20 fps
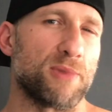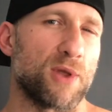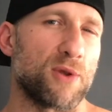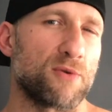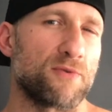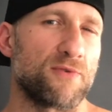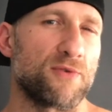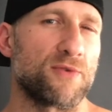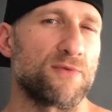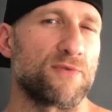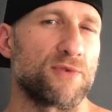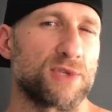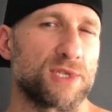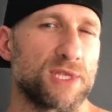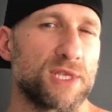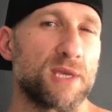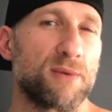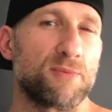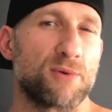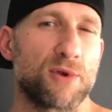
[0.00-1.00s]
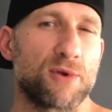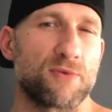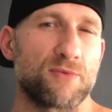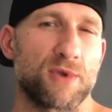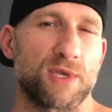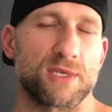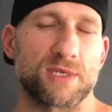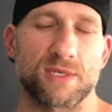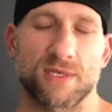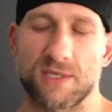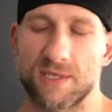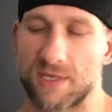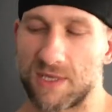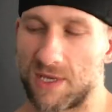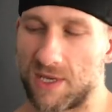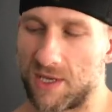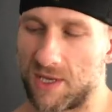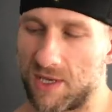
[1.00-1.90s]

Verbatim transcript: better for, for sleep reasons.